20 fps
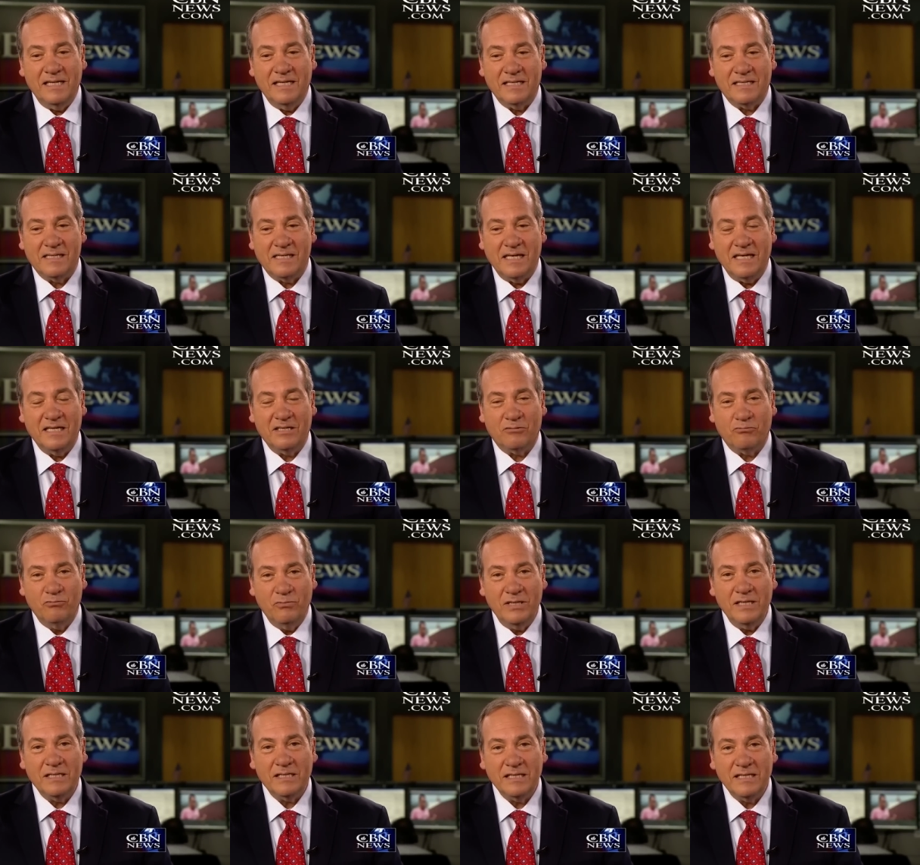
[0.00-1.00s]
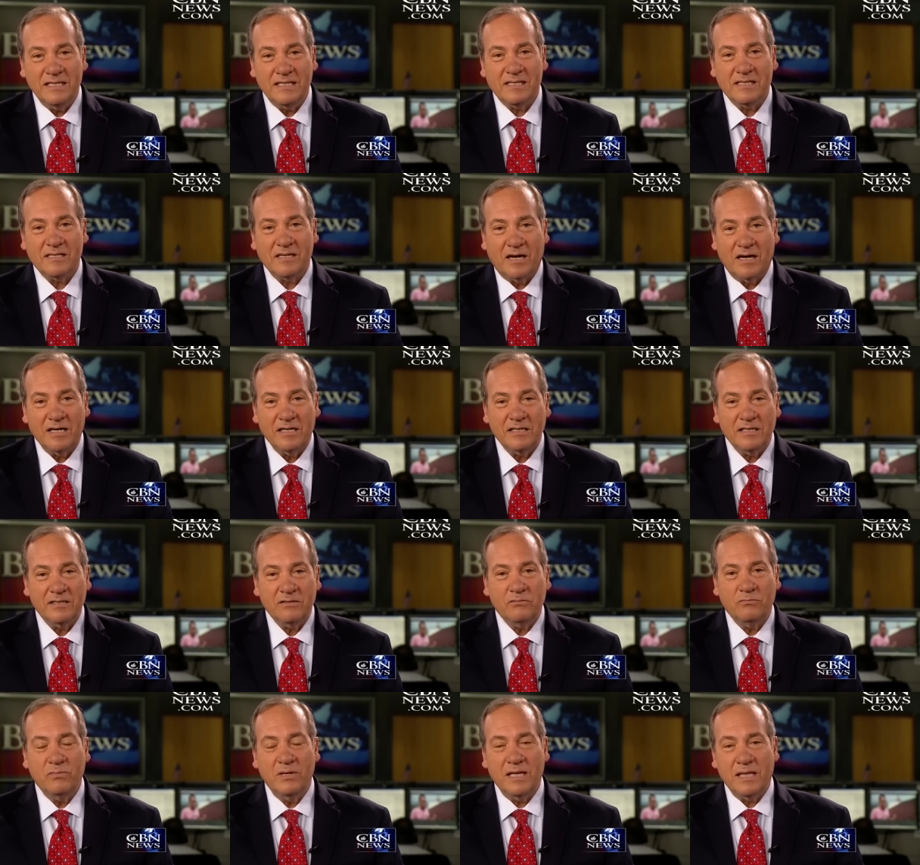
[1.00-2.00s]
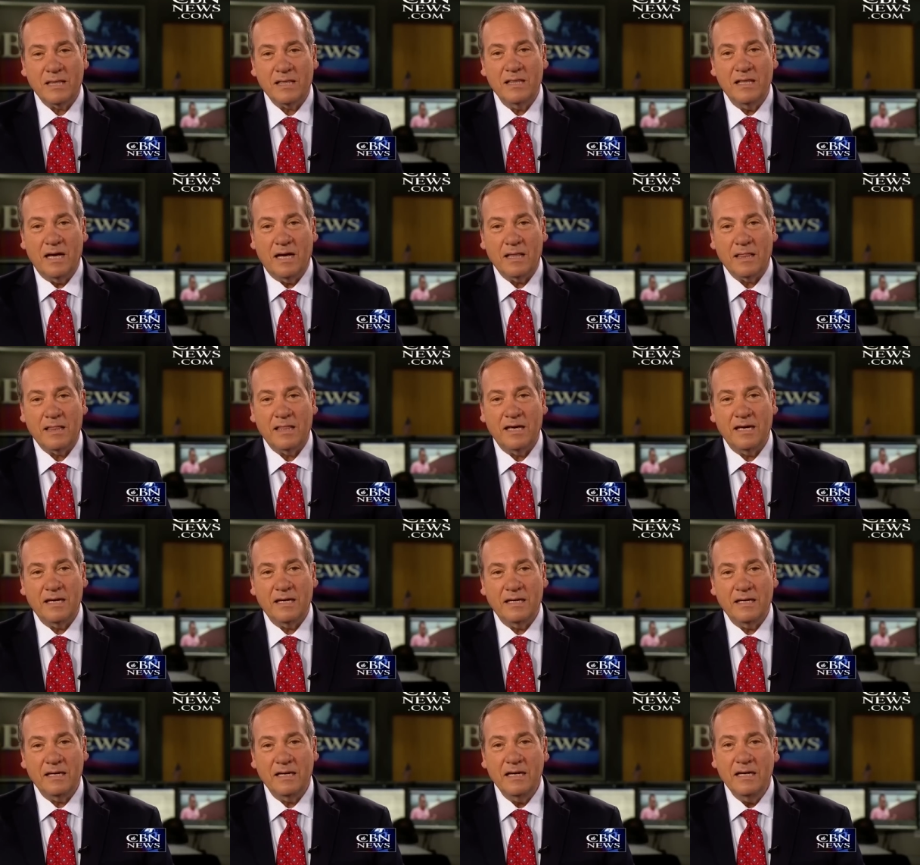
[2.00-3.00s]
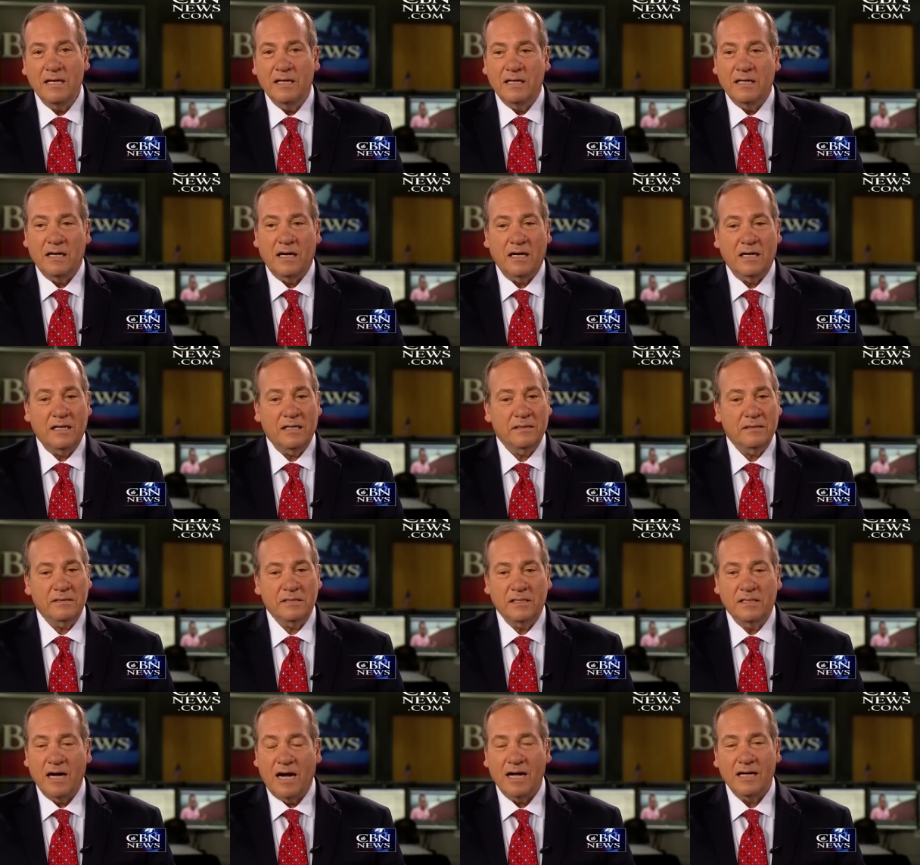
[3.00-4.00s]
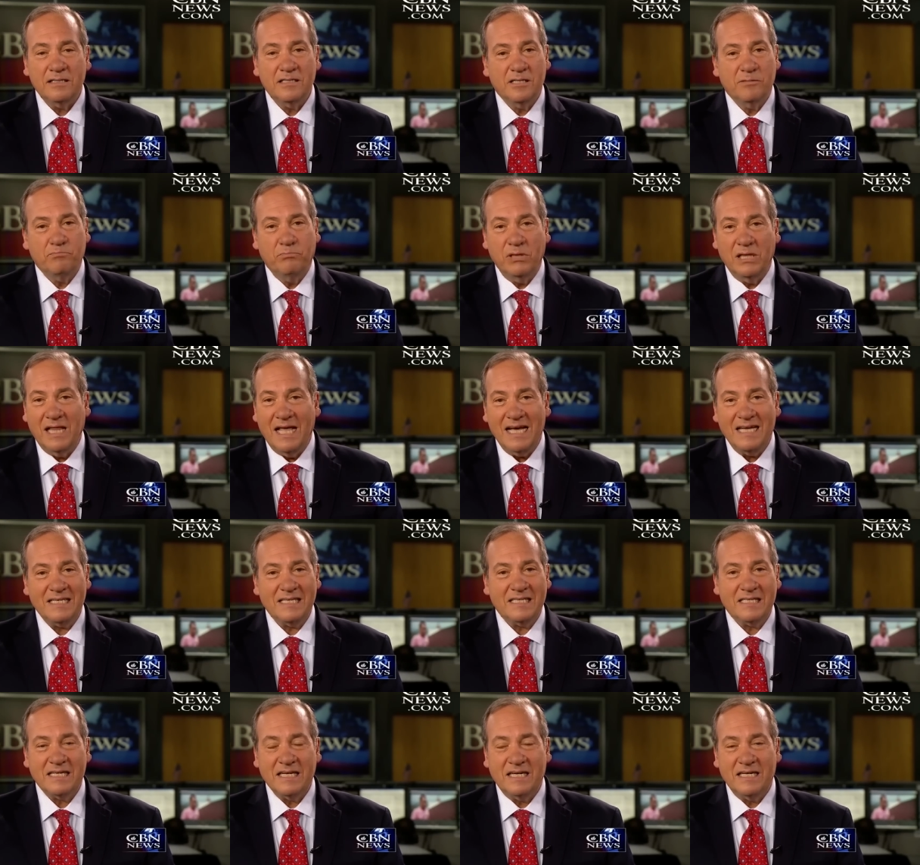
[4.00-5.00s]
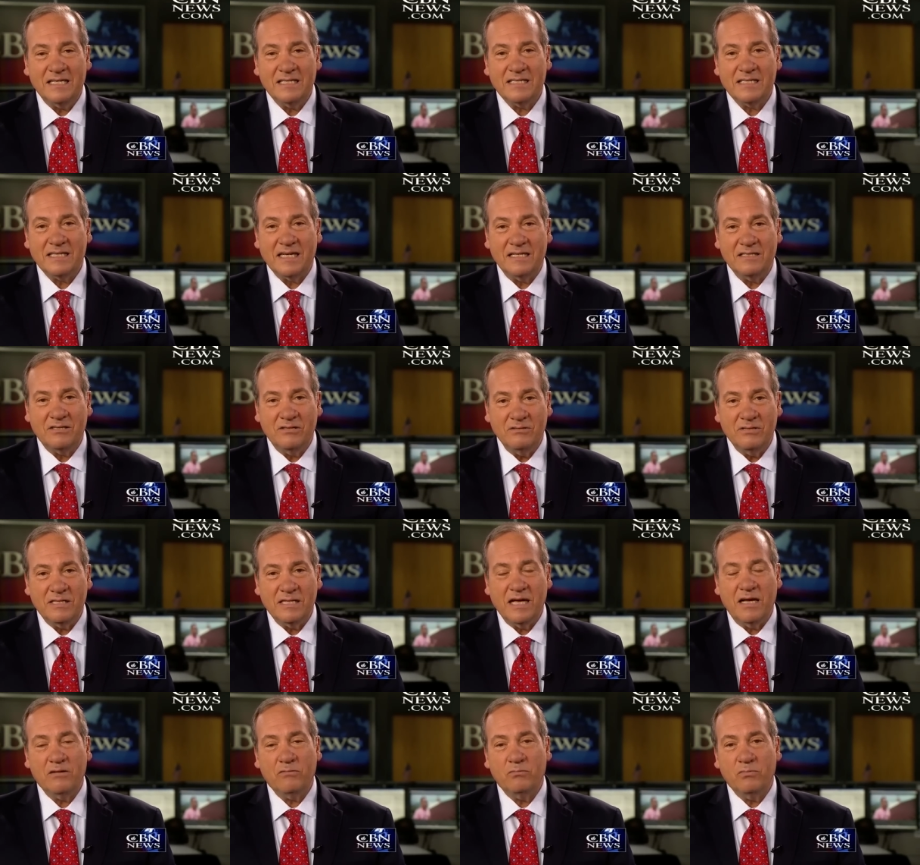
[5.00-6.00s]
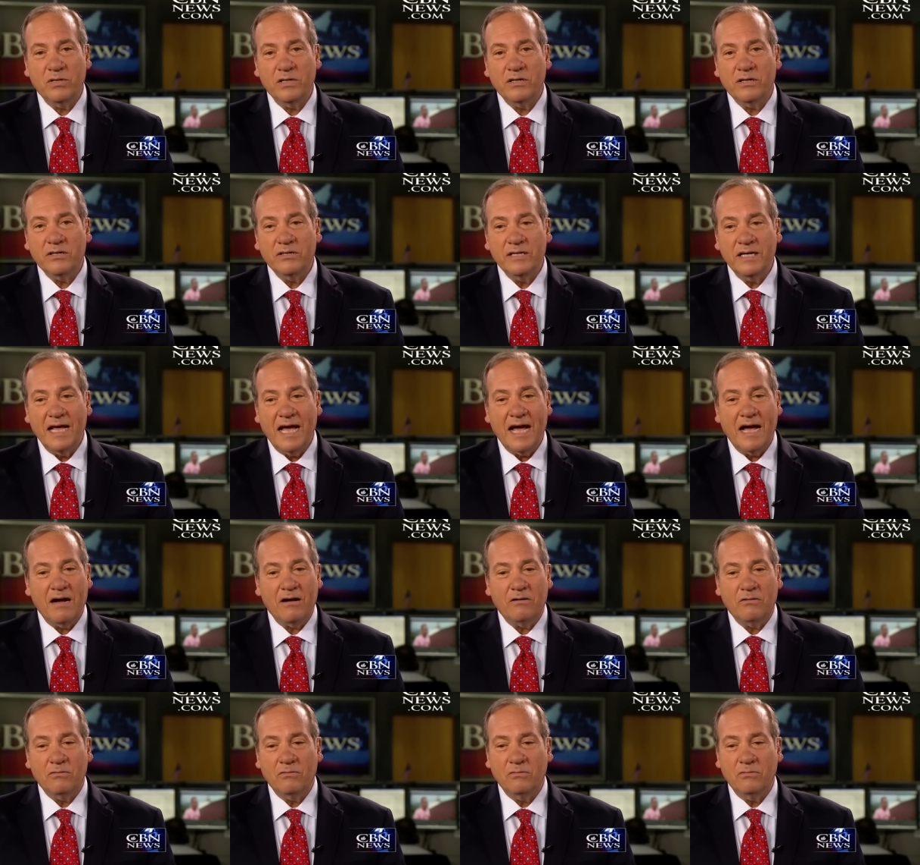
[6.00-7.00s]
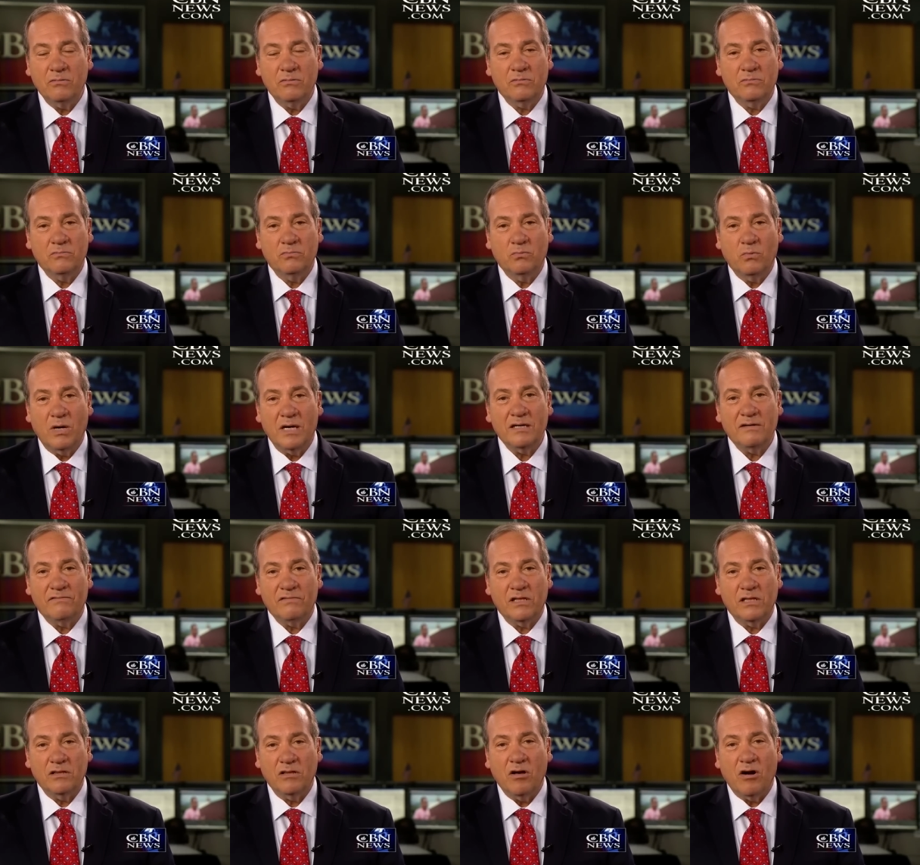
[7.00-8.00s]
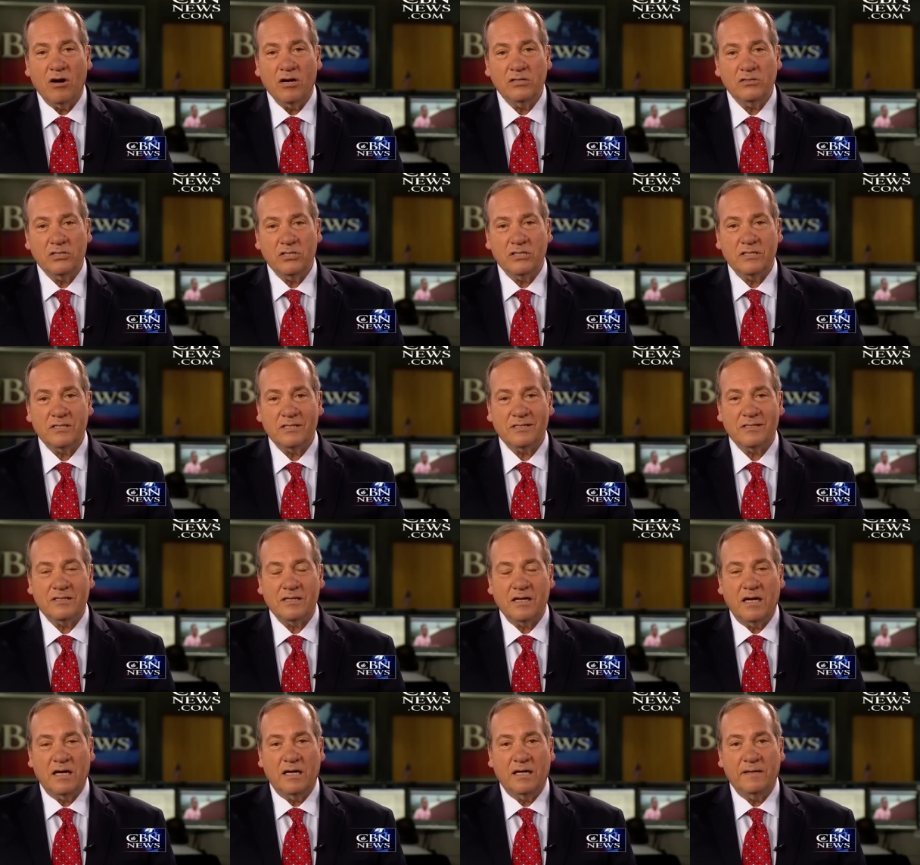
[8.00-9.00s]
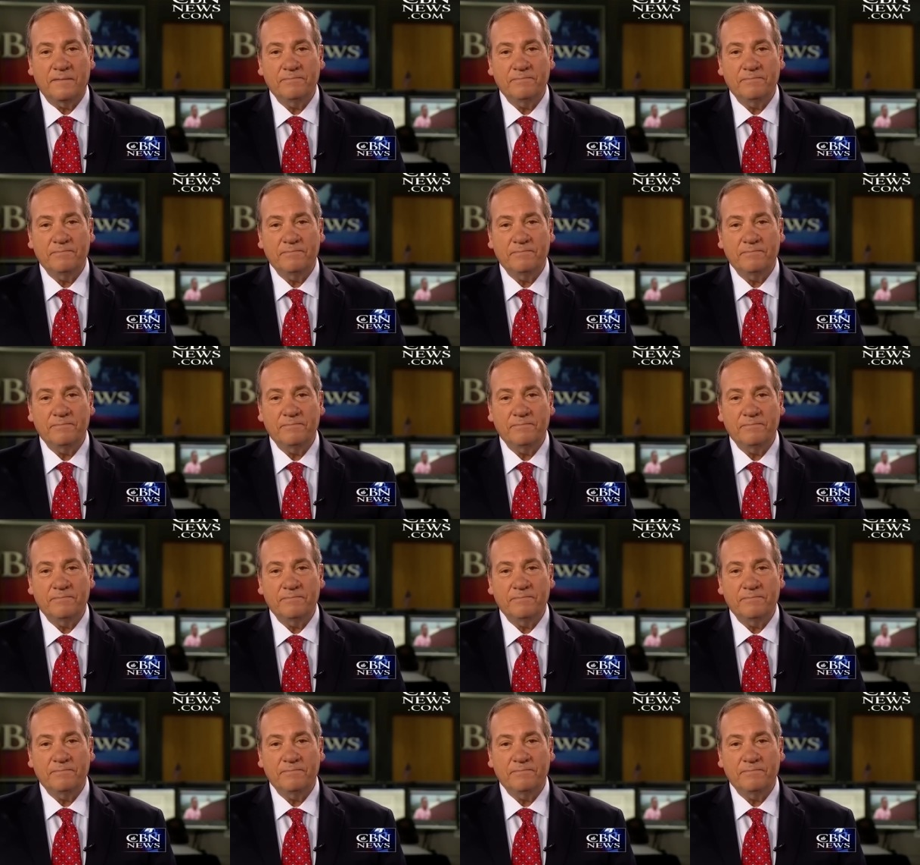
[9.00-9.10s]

it really started with nothing. God's blessed us. As you said, we are now one of the largest